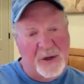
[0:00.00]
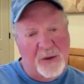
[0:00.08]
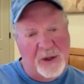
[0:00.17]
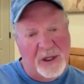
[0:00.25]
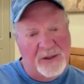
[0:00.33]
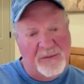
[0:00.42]

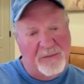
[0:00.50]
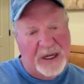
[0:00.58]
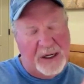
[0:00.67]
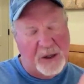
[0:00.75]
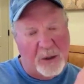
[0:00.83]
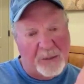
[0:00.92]
into a
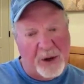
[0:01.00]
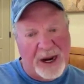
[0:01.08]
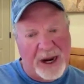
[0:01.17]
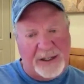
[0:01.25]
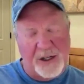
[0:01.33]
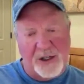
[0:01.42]
into a
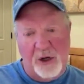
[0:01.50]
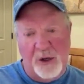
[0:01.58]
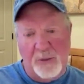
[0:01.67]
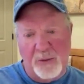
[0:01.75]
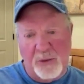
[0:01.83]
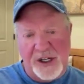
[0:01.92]
practice
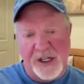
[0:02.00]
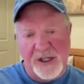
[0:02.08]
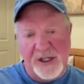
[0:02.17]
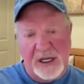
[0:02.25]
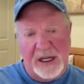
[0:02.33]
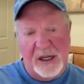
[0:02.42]
group, which
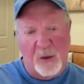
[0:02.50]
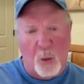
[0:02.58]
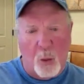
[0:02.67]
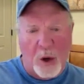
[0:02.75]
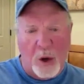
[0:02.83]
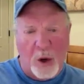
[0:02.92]
is
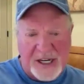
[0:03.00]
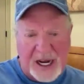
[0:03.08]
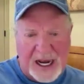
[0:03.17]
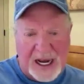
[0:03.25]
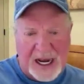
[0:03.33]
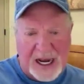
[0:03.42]
one
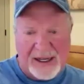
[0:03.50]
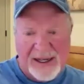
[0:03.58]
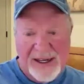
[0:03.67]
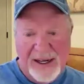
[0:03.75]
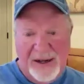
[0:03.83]
topic.